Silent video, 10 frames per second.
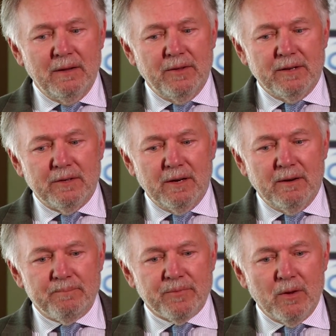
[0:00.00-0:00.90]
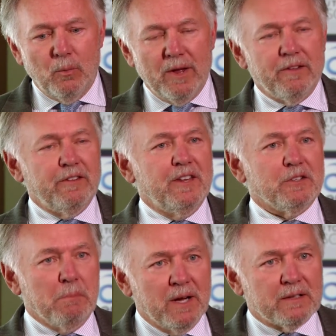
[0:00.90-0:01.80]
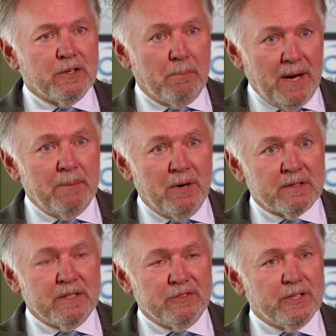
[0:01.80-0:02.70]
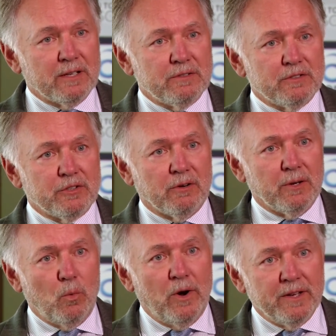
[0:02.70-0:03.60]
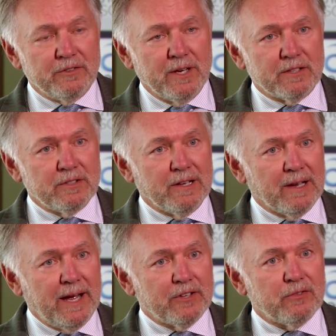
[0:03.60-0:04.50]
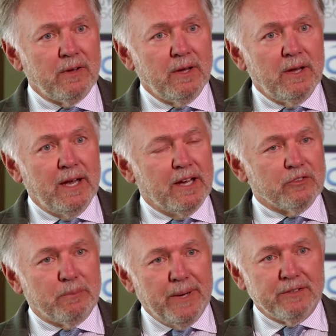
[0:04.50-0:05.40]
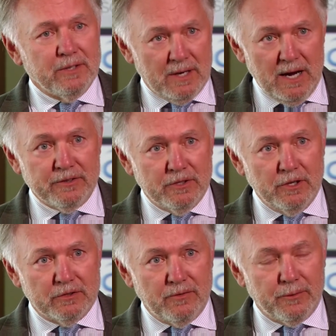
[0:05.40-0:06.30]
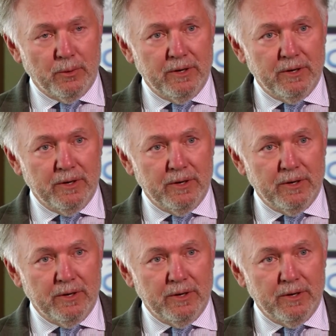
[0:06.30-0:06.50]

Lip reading: that rather than these monthly or bi-monthly injections, certainly one injection that lasts and gives a patient a constant dose for 3